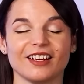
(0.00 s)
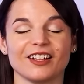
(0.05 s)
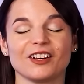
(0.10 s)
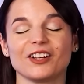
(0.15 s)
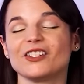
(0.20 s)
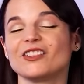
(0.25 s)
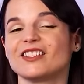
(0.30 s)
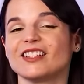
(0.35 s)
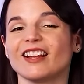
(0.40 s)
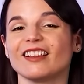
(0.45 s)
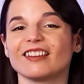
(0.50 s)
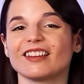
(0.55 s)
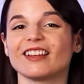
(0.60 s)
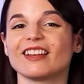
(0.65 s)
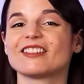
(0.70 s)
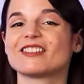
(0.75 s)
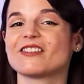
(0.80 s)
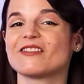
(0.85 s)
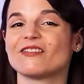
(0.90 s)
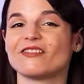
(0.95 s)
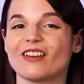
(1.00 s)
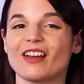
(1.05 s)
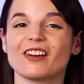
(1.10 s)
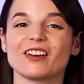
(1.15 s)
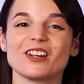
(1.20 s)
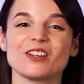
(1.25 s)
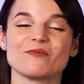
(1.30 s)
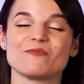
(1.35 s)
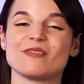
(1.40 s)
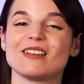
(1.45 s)
New Delhi is a
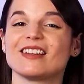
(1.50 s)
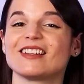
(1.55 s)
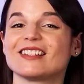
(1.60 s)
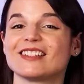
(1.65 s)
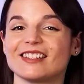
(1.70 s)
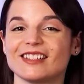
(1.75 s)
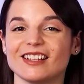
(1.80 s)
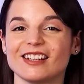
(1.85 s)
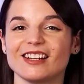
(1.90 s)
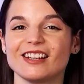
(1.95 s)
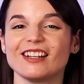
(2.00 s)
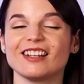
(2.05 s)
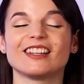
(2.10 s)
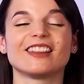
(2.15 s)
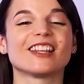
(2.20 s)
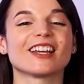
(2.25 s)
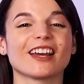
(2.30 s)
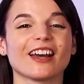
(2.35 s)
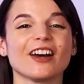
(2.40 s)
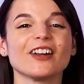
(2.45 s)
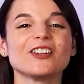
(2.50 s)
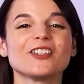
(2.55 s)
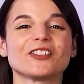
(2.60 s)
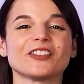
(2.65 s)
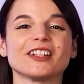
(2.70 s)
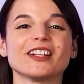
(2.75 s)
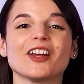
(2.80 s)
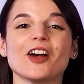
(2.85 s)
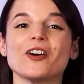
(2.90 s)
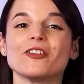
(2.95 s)
very big city in the
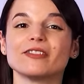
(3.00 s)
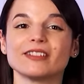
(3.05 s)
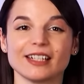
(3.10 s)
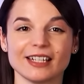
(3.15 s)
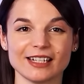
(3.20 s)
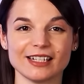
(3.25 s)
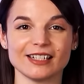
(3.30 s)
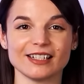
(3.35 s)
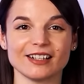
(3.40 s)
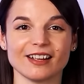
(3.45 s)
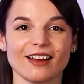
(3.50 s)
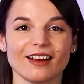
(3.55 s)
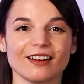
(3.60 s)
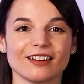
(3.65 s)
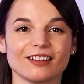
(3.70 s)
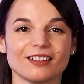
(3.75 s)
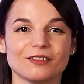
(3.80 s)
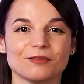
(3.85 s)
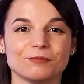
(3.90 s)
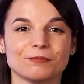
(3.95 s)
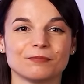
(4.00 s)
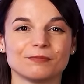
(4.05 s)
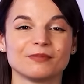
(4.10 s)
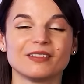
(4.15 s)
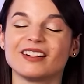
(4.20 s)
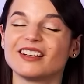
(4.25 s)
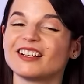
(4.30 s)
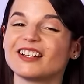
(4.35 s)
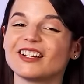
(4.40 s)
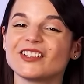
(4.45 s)
country of India.
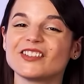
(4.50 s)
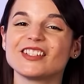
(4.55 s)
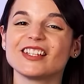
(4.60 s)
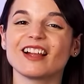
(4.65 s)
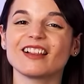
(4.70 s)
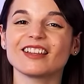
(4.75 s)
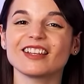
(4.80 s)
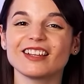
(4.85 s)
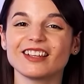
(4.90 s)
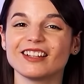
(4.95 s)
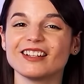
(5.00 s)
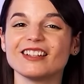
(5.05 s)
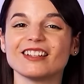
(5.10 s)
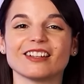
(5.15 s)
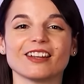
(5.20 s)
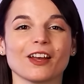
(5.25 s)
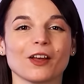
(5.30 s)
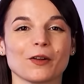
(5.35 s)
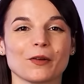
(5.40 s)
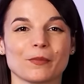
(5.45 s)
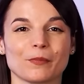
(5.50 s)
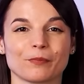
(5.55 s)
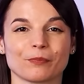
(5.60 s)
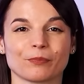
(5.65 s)
New Delhi, India.